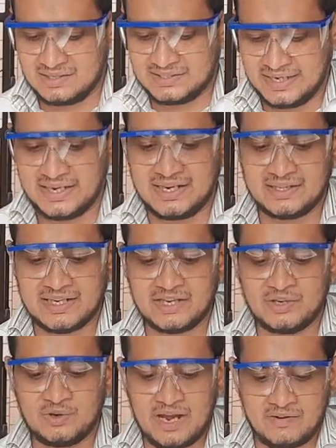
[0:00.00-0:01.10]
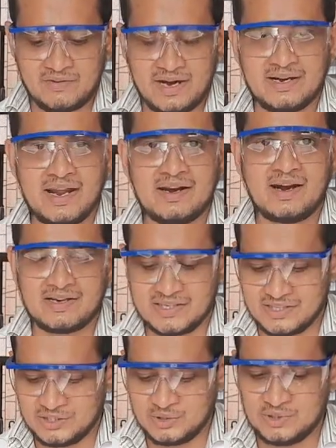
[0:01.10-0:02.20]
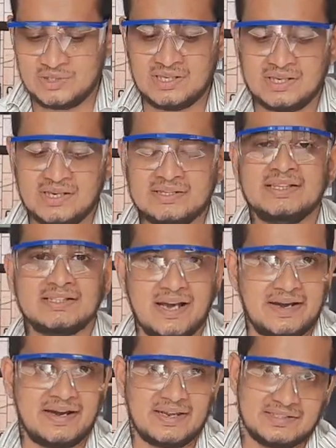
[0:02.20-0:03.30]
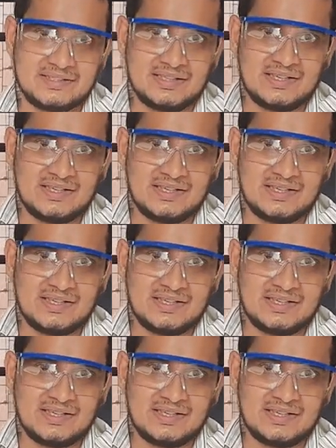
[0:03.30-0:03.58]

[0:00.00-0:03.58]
stating that you have read and understood these guidelines.